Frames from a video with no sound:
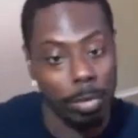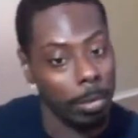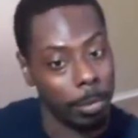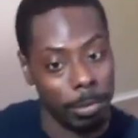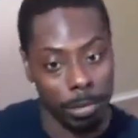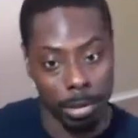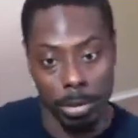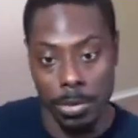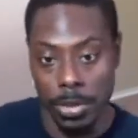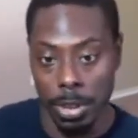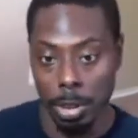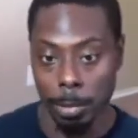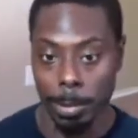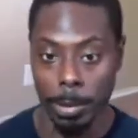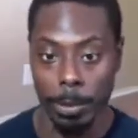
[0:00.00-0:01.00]
We want to
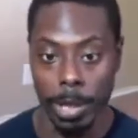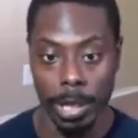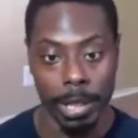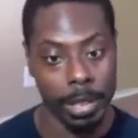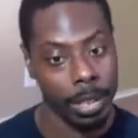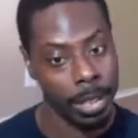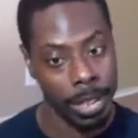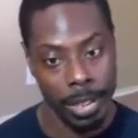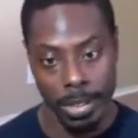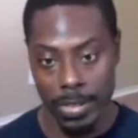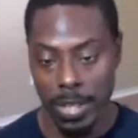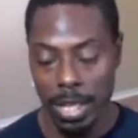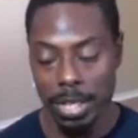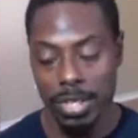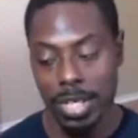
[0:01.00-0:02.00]
lose a little bit of weight,
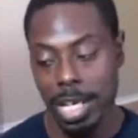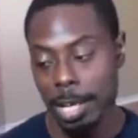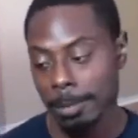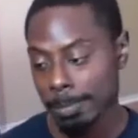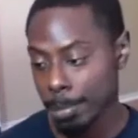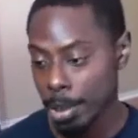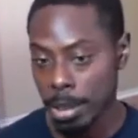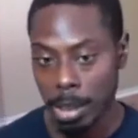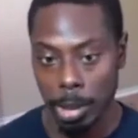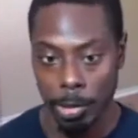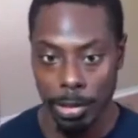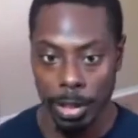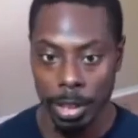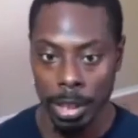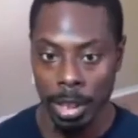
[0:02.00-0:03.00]
stay in shape, be
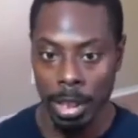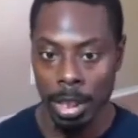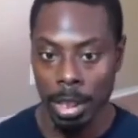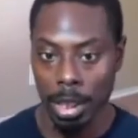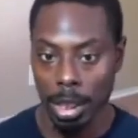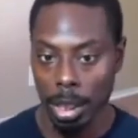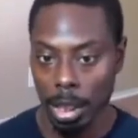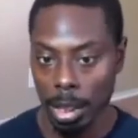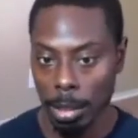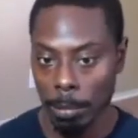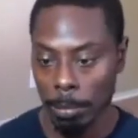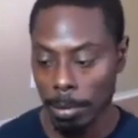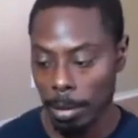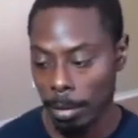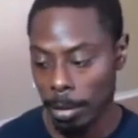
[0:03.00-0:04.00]
healthy.
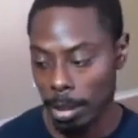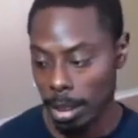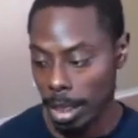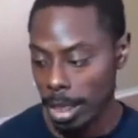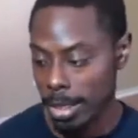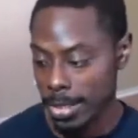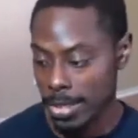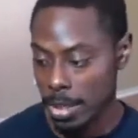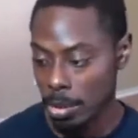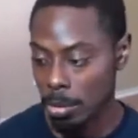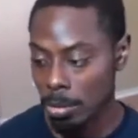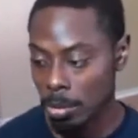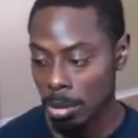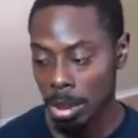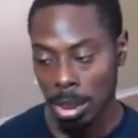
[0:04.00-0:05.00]
And
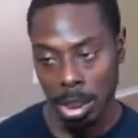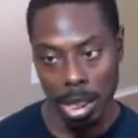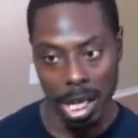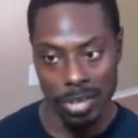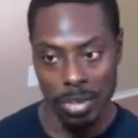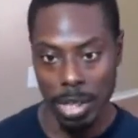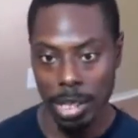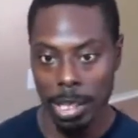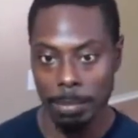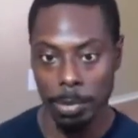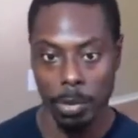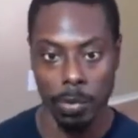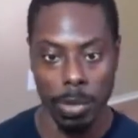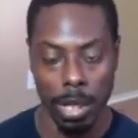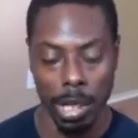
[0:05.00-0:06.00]
so I try to
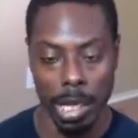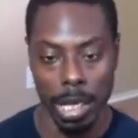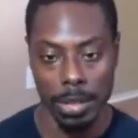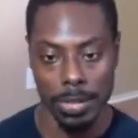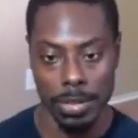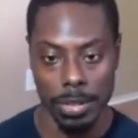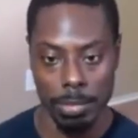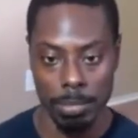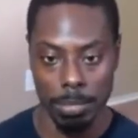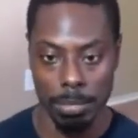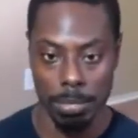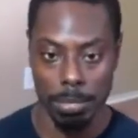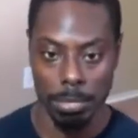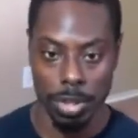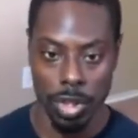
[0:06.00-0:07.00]
keep those workouts
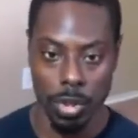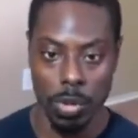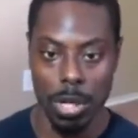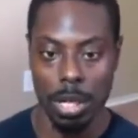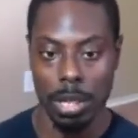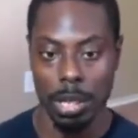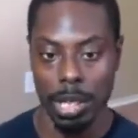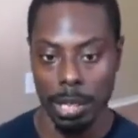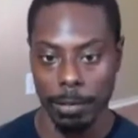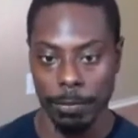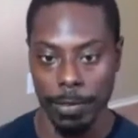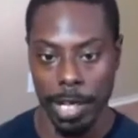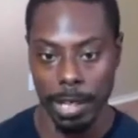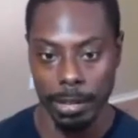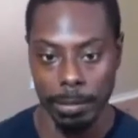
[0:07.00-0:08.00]
short and
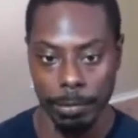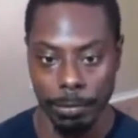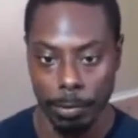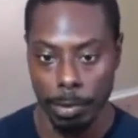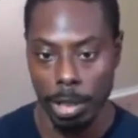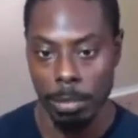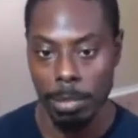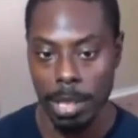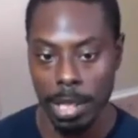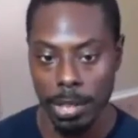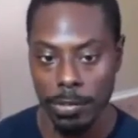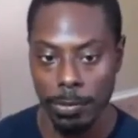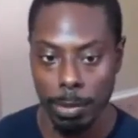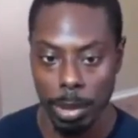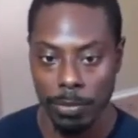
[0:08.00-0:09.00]
effective, 40
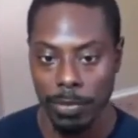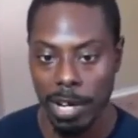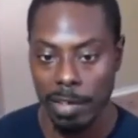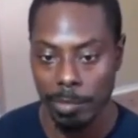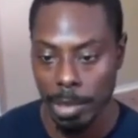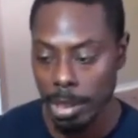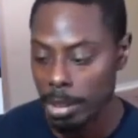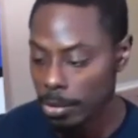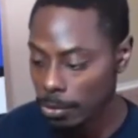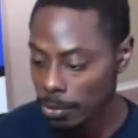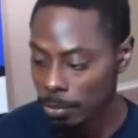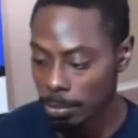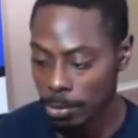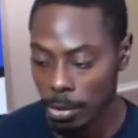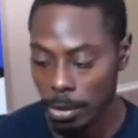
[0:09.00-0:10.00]
minutes, 45
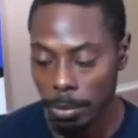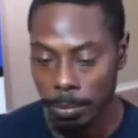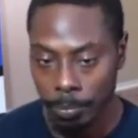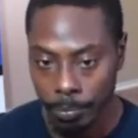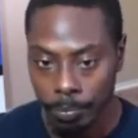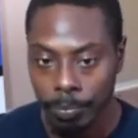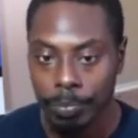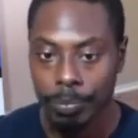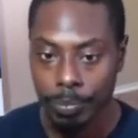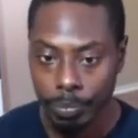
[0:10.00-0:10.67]
minutes. So.